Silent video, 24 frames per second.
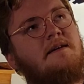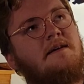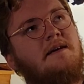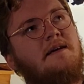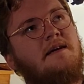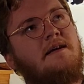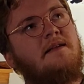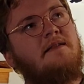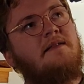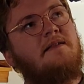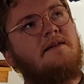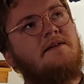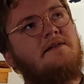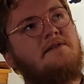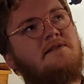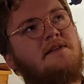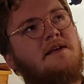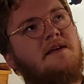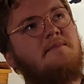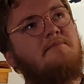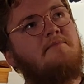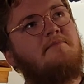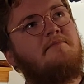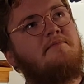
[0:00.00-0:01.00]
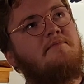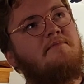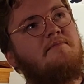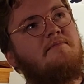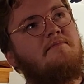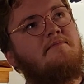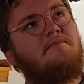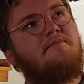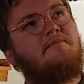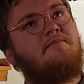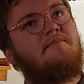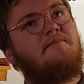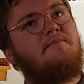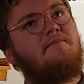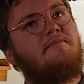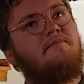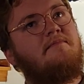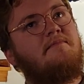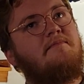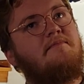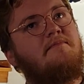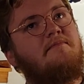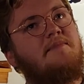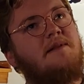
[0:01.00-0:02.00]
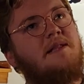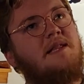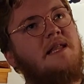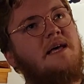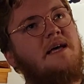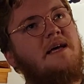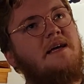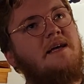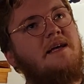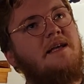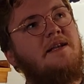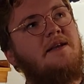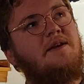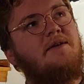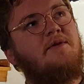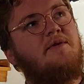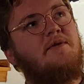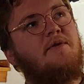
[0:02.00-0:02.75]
And there's a plane